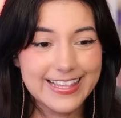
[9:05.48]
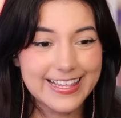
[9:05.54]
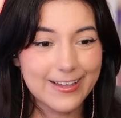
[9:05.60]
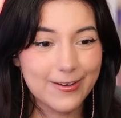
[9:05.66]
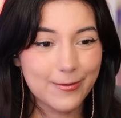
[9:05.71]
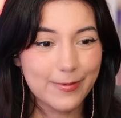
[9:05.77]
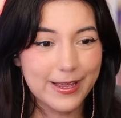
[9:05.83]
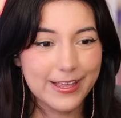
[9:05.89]

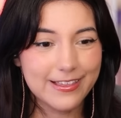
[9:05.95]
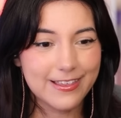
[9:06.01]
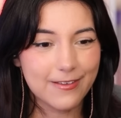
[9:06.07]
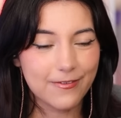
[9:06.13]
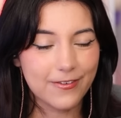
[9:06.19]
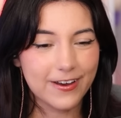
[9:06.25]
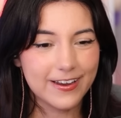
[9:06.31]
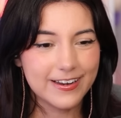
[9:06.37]
your
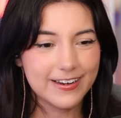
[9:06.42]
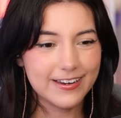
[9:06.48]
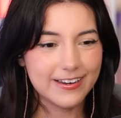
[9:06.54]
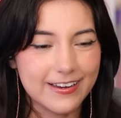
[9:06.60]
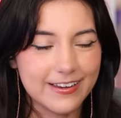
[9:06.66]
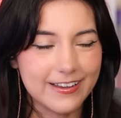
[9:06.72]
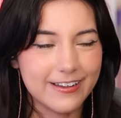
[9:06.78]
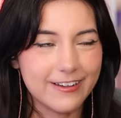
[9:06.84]
best friend?
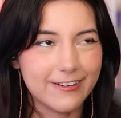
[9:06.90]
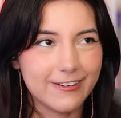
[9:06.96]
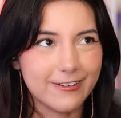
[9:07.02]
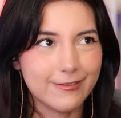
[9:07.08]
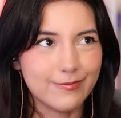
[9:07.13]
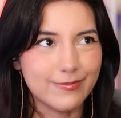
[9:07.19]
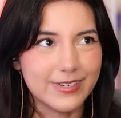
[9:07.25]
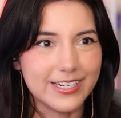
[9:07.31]

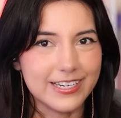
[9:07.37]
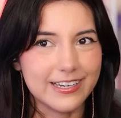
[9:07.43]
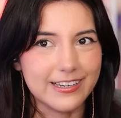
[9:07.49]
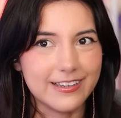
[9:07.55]
Oh my